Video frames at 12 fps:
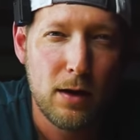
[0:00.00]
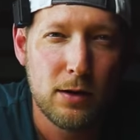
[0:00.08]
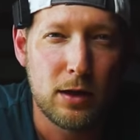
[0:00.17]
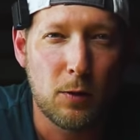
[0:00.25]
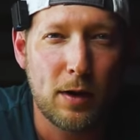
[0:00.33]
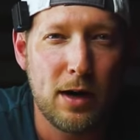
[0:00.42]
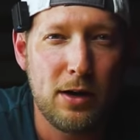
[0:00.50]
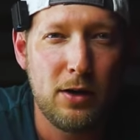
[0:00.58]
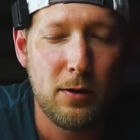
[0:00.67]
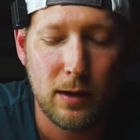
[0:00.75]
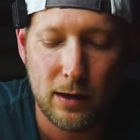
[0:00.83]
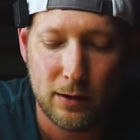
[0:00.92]
So we're gonna
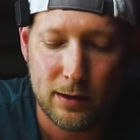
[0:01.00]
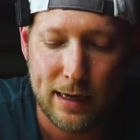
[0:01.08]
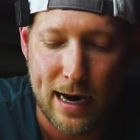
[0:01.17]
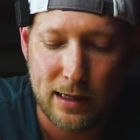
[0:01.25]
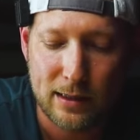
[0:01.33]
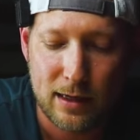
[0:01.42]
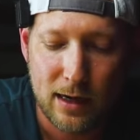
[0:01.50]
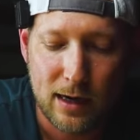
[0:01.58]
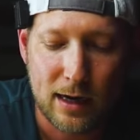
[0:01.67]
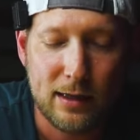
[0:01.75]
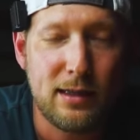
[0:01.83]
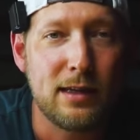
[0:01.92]
do a little test
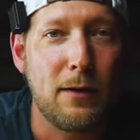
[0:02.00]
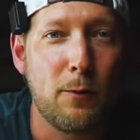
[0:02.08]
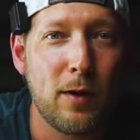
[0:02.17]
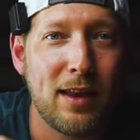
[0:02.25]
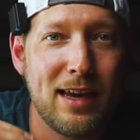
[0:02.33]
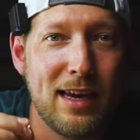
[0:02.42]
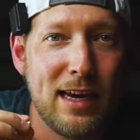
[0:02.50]
because this is a really